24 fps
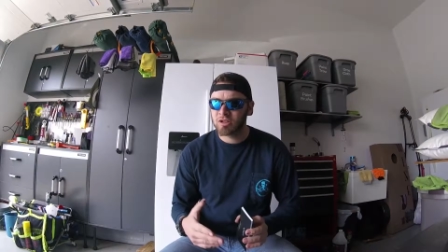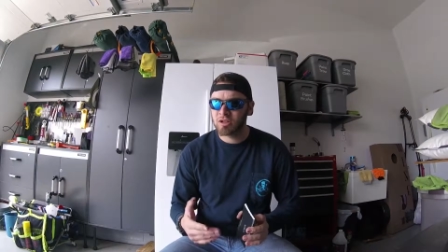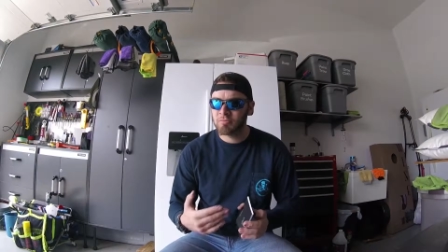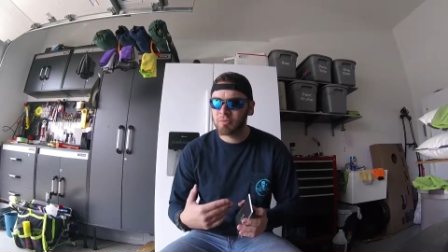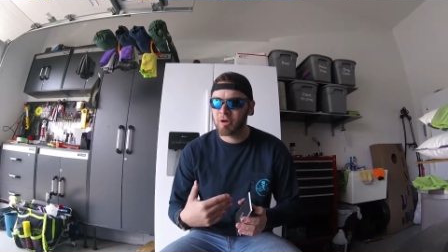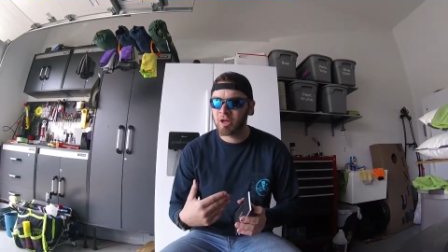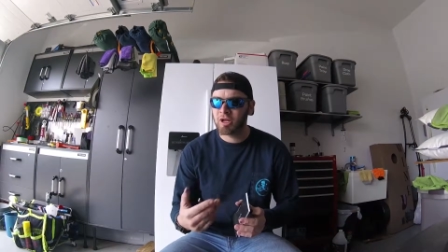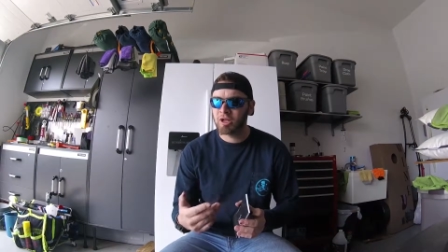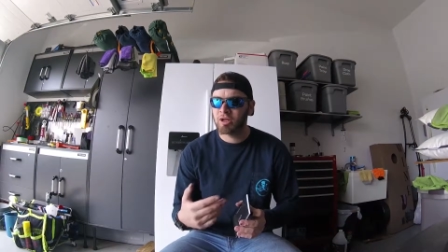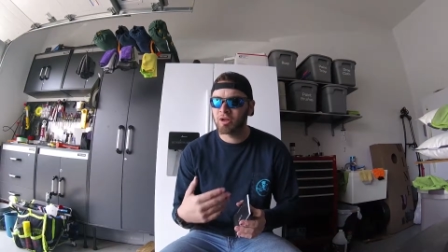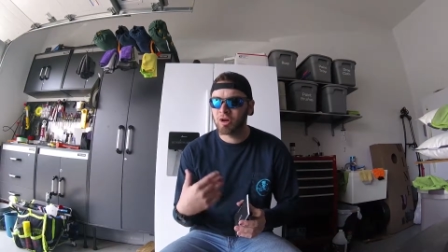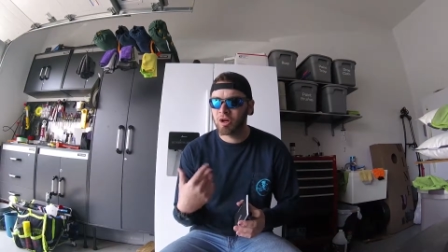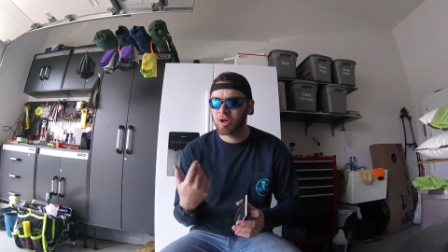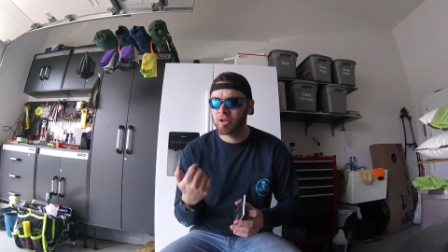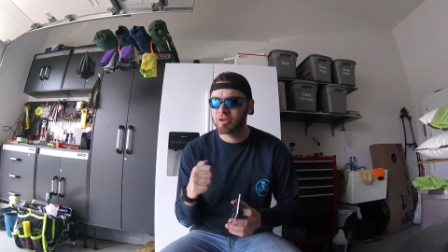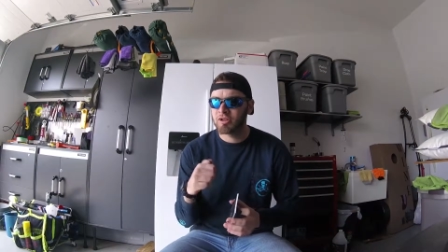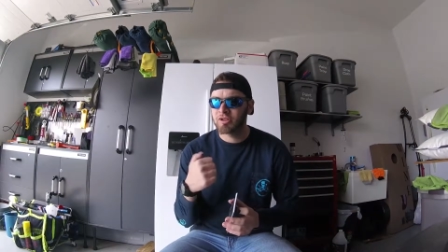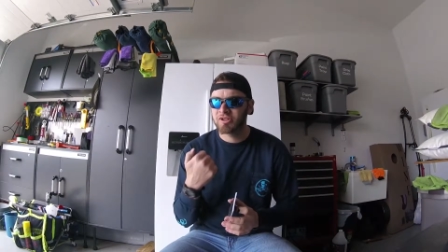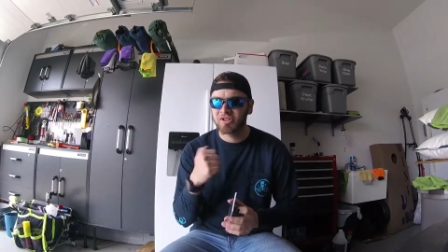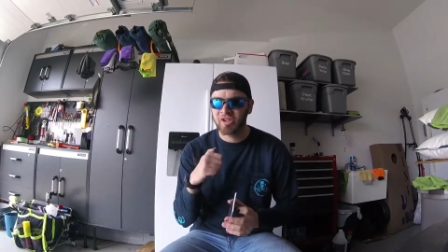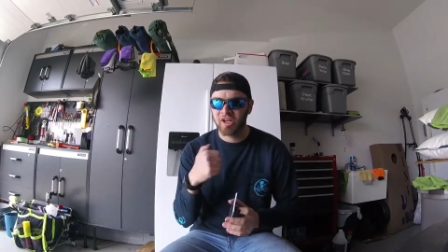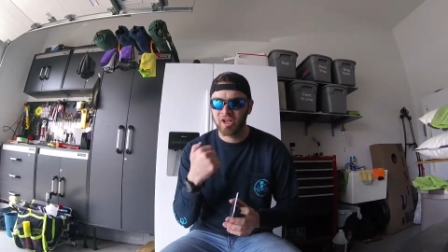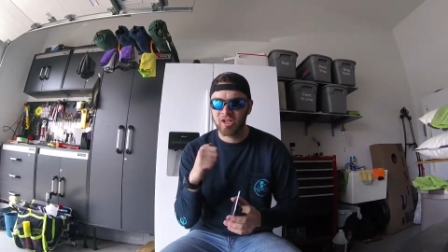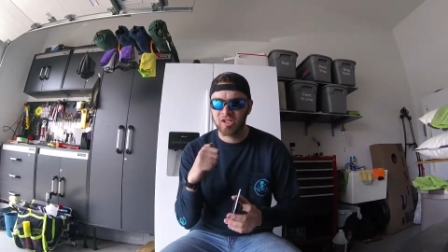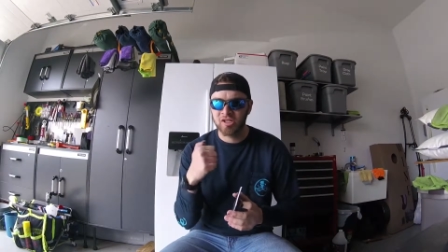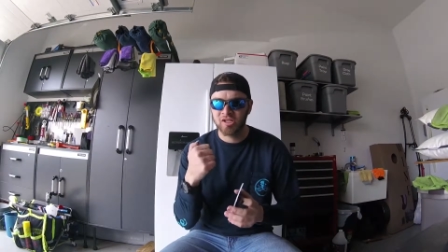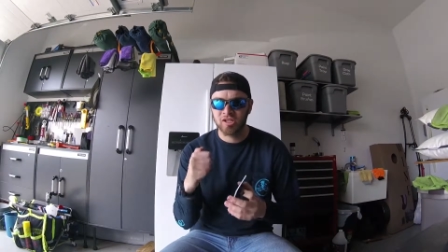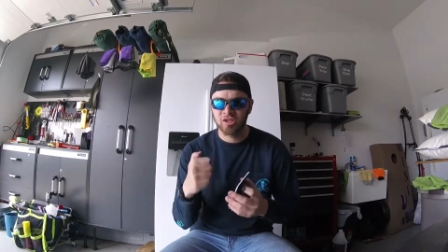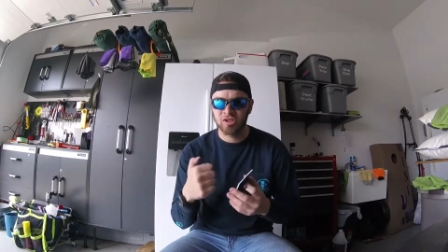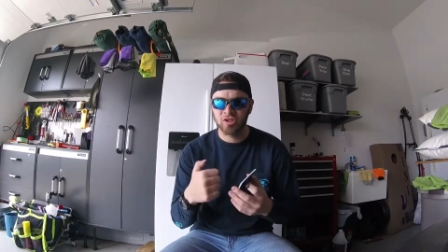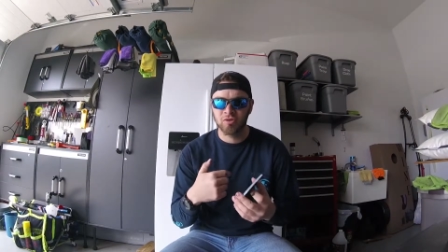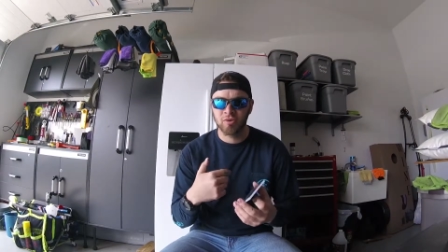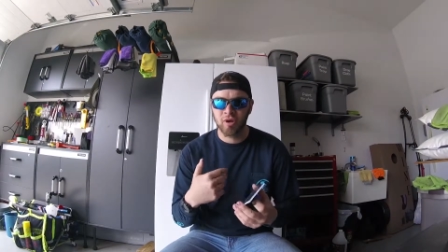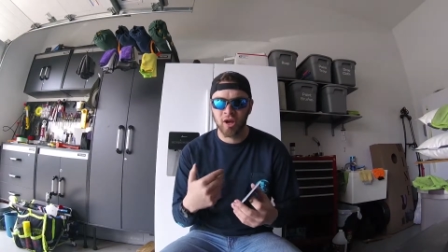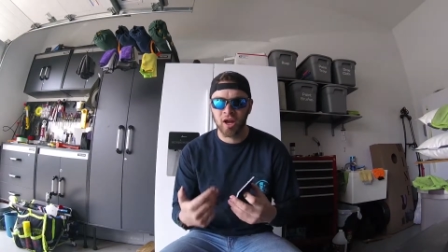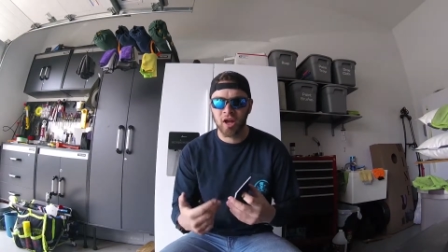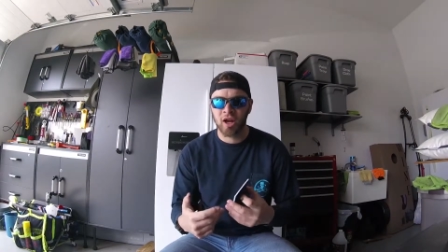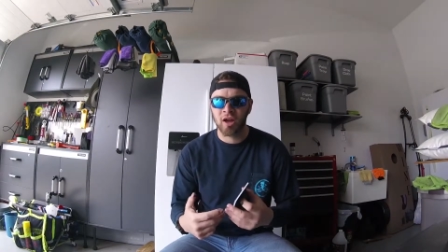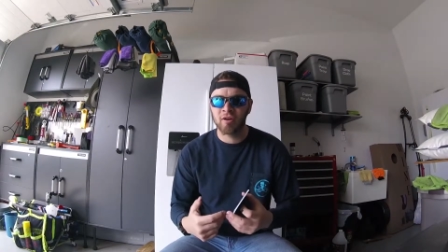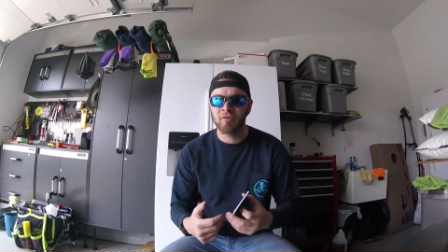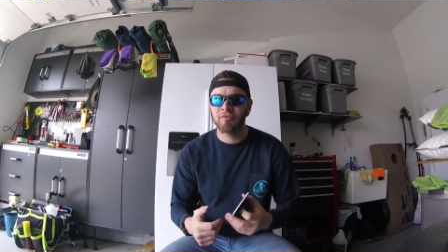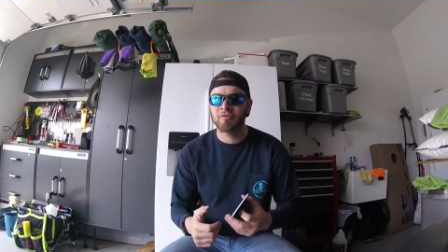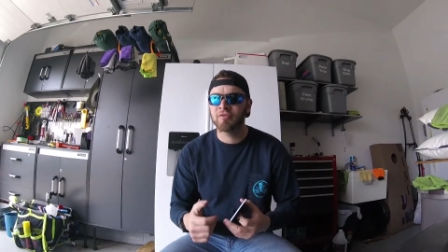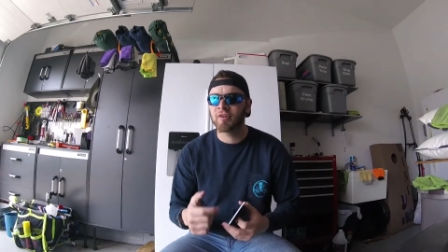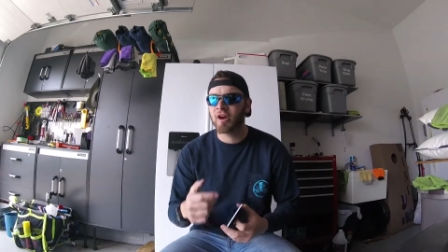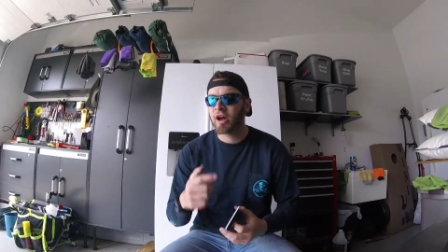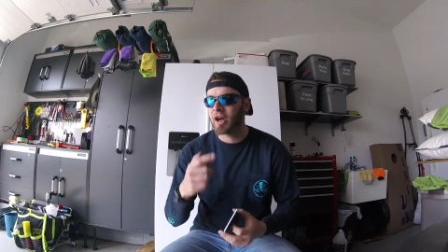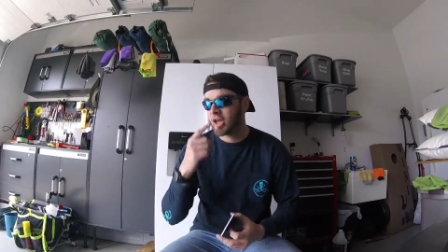depending on the settings that you
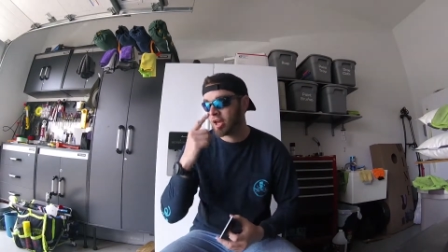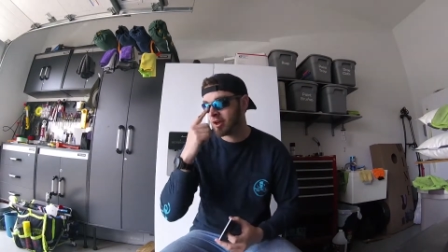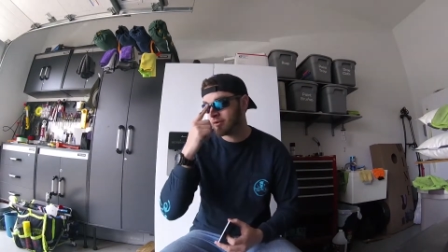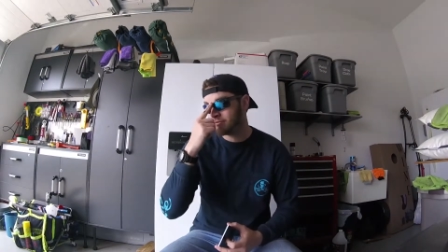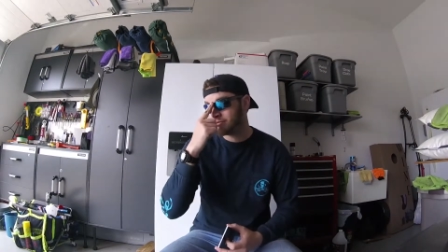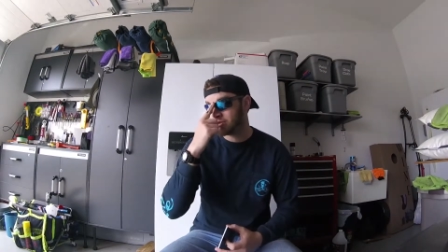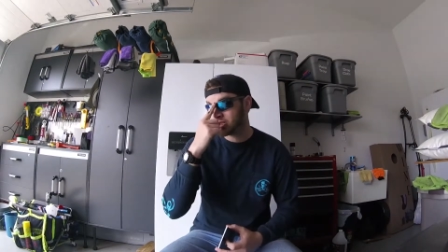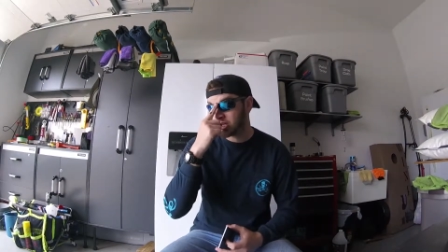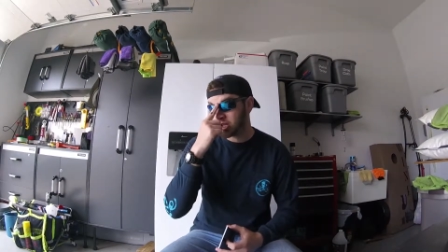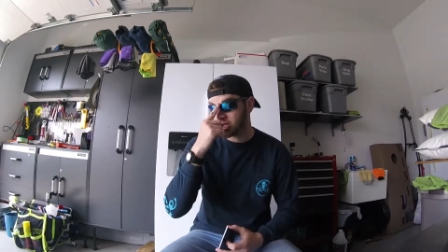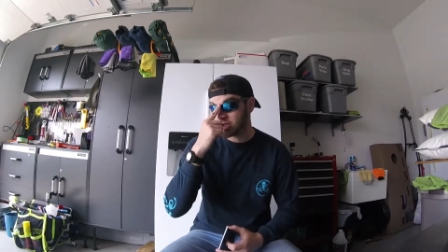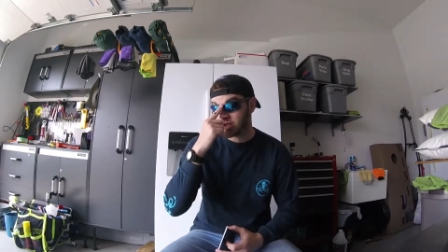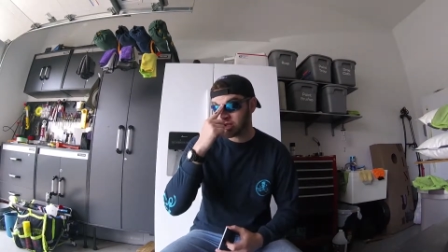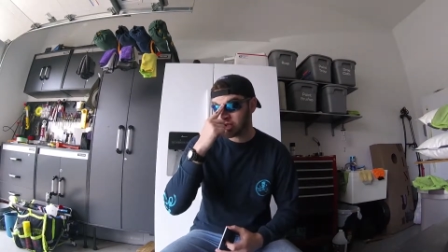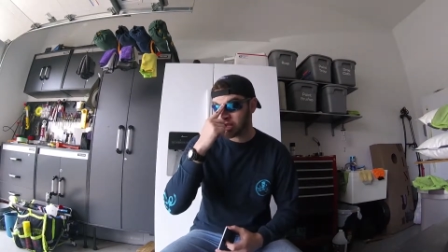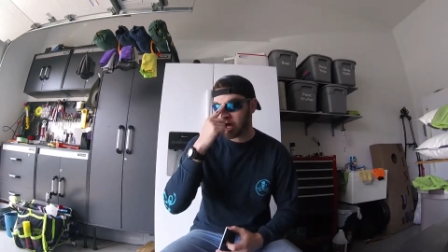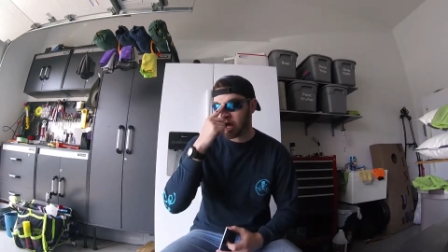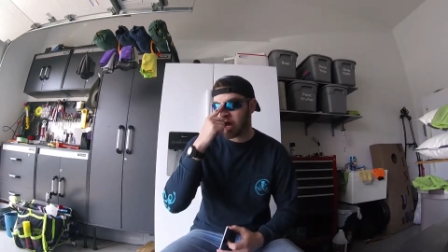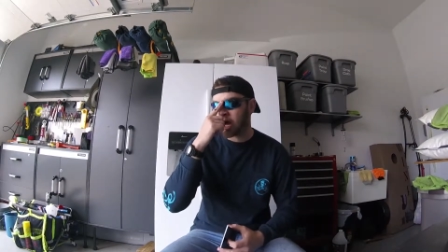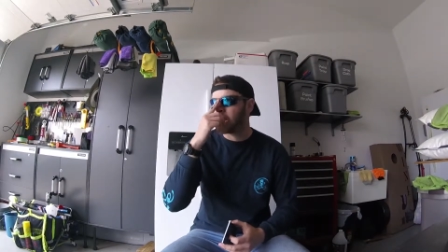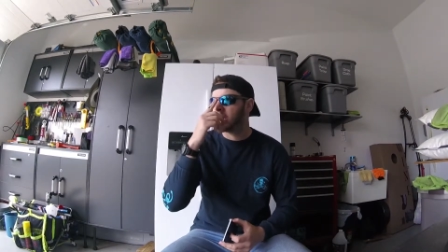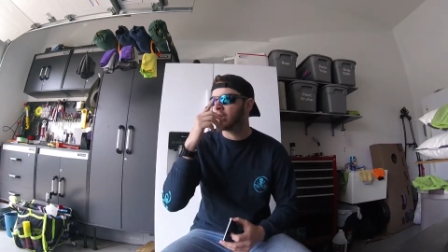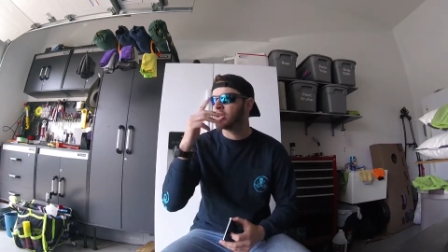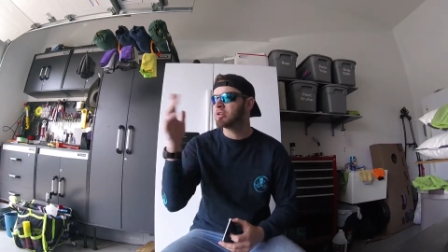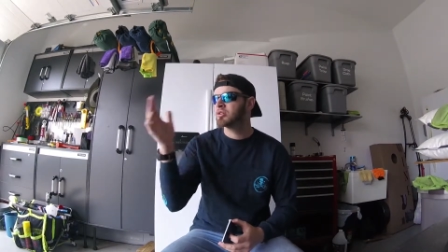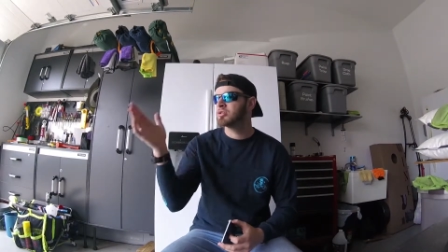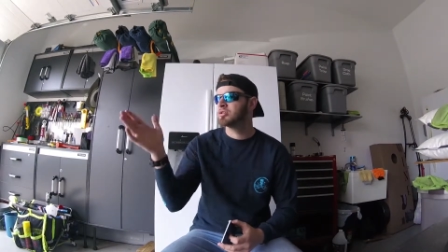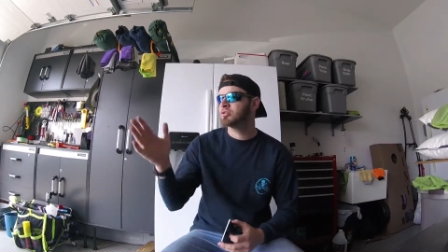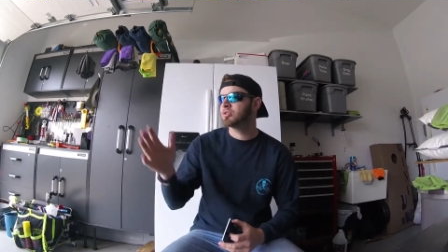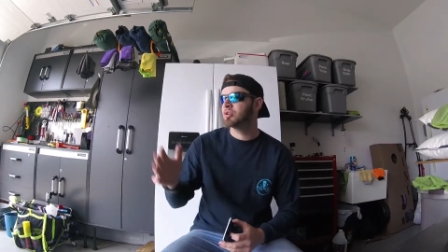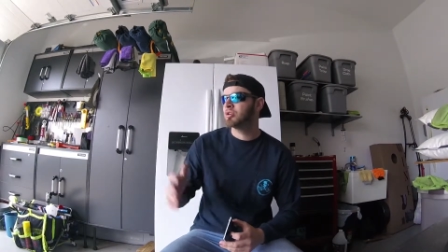have. I have them set to the highest,